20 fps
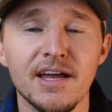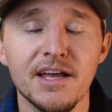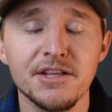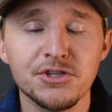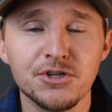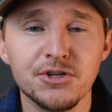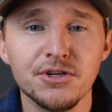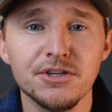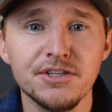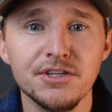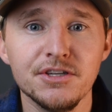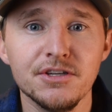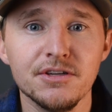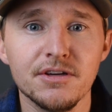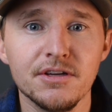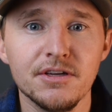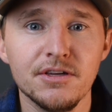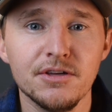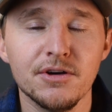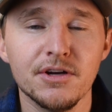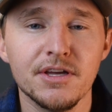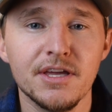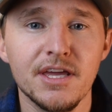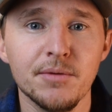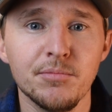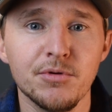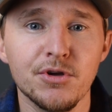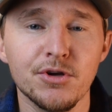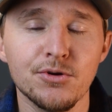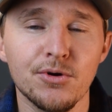It's good to
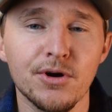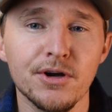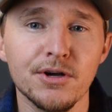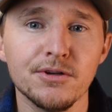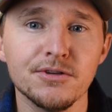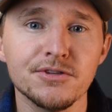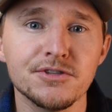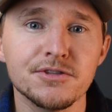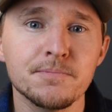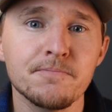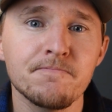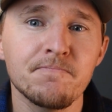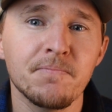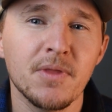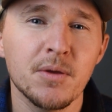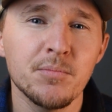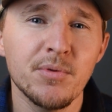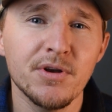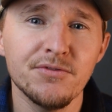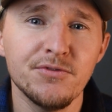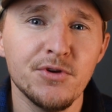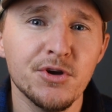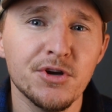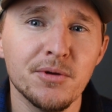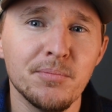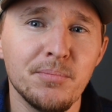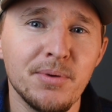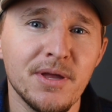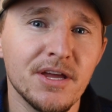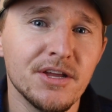keep good oils, but if you're
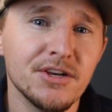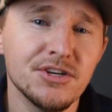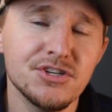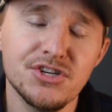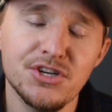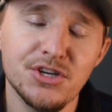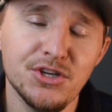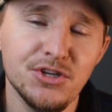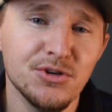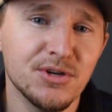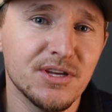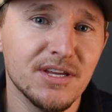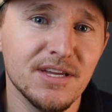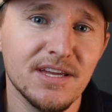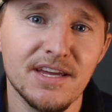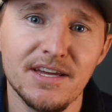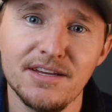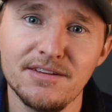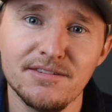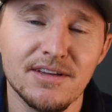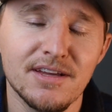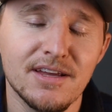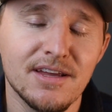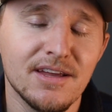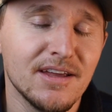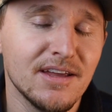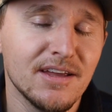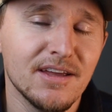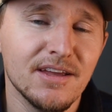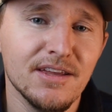in a pinch, you can get
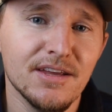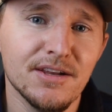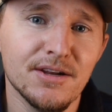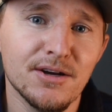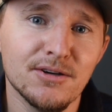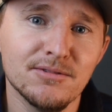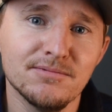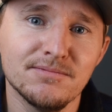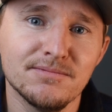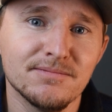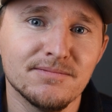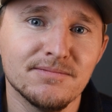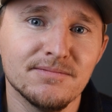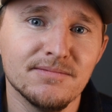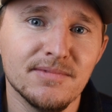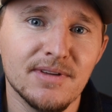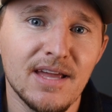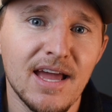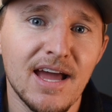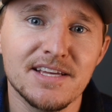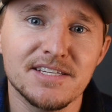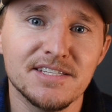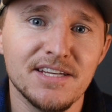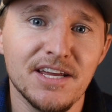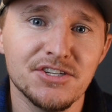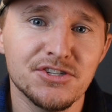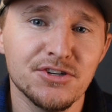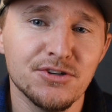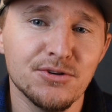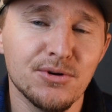gas
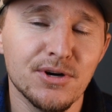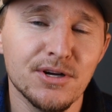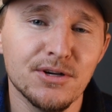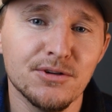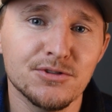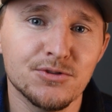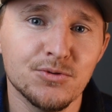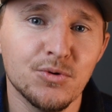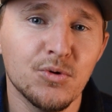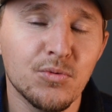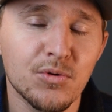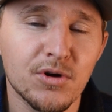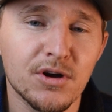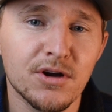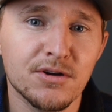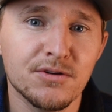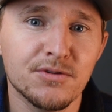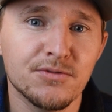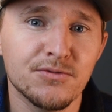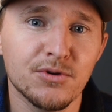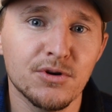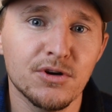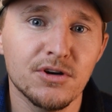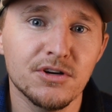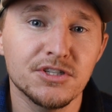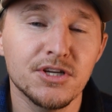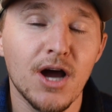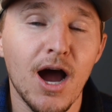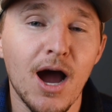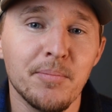station oils will work
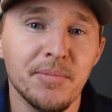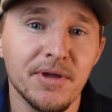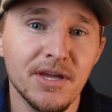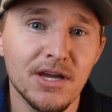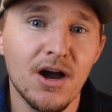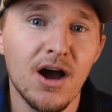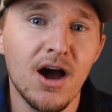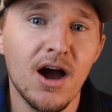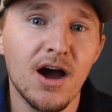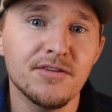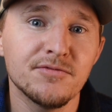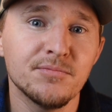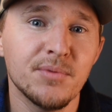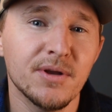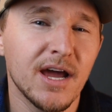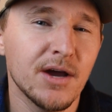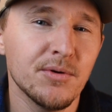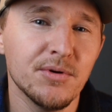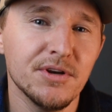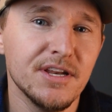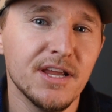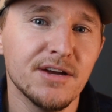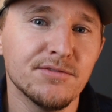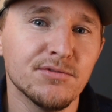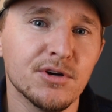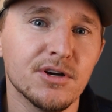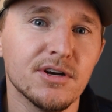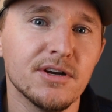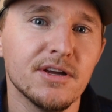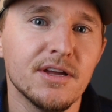for topping off, but I would
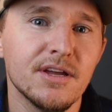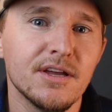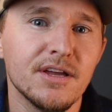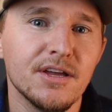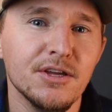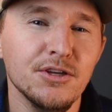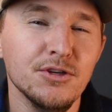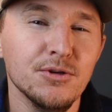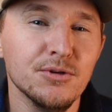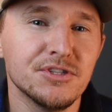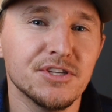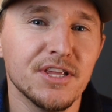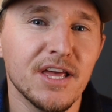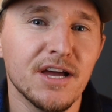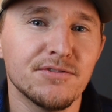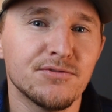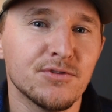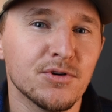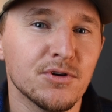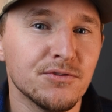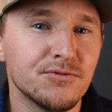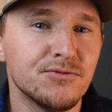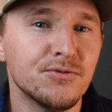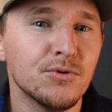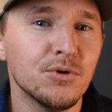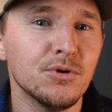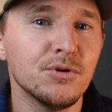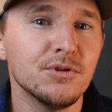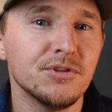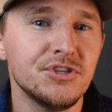never use that for a
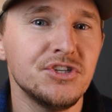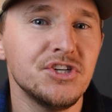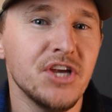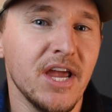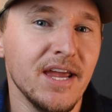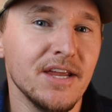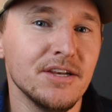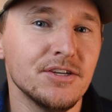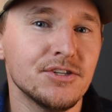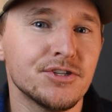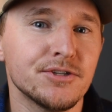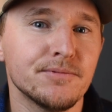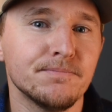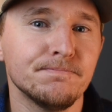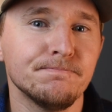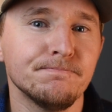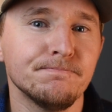full change.